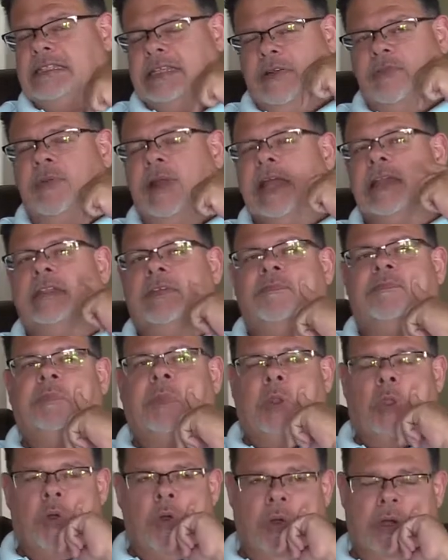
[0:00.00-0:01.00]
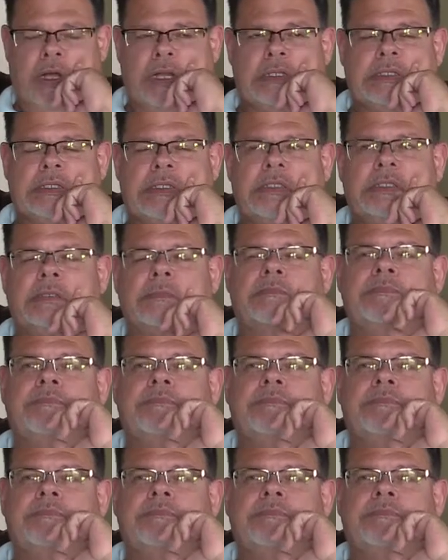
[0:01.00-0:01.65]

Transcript: that ran the florist,